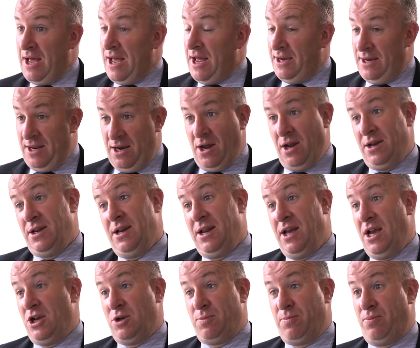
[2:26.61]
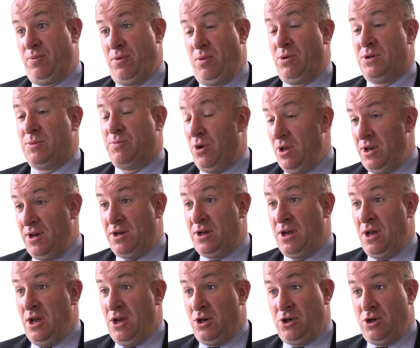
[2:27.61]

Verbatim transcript: and then on the day it was brilliant.